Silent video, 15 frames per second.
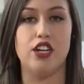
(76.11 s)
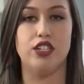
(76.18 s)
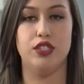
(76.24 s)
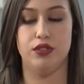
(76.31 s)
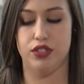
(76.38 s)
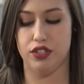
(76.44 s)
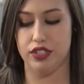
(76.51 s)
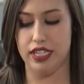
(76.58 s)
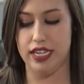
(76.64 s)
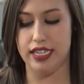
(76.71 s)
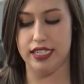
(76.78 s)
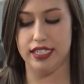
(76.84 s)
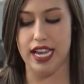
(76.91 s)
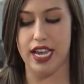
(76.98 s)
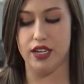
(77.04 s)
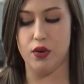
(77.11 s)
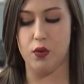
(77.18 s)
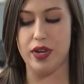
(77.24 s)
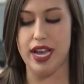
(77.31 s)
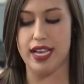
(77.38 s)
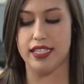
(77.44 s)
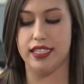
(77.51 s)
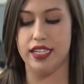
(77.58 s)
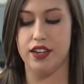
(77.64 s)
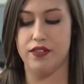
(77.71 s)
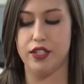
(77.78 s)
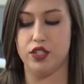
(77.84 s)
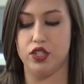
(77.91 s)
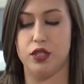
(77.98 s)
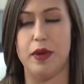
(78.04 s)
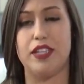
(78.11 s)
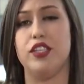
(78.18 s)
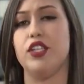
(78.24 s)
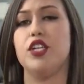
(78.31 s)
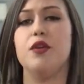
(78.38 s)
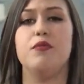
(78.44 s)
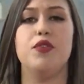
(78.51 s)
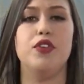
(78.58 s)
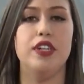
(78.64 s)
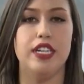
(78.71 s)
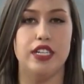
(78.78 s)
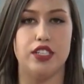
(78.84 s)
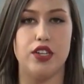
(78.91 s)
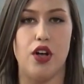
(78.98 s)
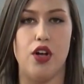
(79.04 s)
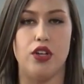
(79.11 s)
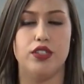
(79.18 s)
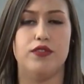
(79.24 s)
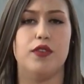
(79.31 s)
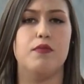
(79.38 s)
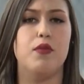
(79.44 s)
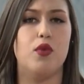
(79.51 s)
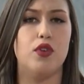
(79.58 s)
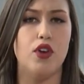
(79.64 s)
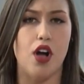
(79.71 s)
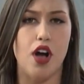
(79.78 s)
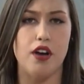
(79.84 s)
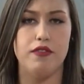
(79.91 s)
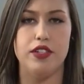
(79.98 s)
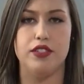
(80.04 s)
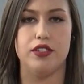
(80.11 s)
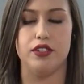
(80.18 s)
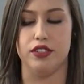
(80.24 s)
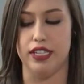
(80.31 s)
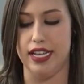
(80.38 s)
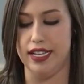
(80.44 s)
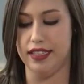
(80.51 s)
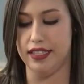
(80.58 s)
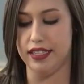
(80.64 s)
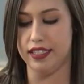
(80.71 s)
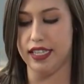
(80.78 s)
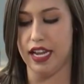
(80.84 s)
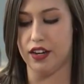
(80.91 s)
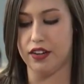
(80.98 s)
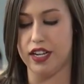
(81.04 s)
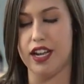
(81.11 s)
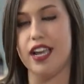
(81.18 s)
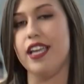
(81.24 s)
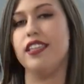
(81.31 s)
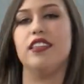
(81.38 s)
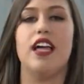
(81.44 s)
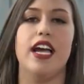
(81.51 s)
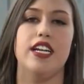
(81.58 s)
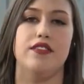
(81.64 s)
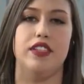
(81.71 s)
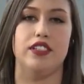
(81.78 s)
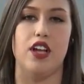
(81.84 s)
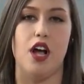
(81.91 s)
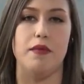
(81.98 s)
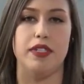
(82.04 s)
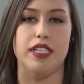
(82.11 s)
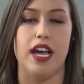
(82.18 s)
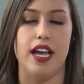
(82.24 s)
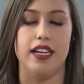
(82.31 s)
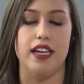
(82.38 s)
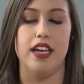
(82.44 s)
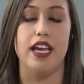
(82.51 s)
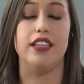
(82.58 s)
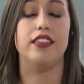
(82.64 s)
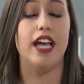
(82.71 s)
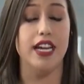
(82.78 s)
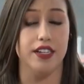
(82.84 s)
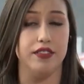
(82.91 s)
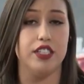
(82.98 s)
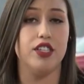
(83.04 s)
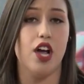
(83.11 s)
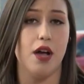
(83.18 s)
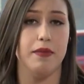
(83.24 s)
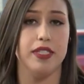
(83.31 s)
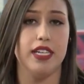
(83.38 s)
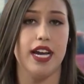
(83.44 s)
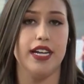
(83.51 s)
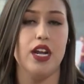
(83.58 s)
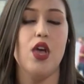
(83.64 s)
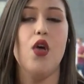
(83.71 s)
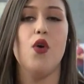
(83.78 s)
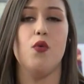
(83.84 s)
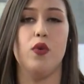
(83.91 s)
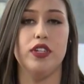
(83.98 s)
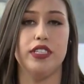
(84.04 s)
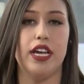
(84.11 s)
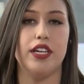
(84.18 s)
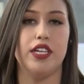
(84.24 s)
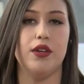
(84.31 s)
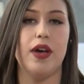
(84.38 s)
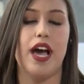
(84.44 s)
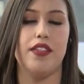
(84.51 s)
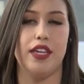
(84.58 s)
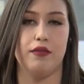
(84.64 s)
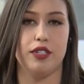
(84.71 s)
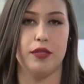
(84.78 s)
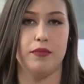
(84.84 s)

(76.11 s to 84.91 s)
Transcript: on News 13 at 10, we asked city officials about the community's calls for more officers in this area in light of this homicide. In light of this homicide, we'll tell you how they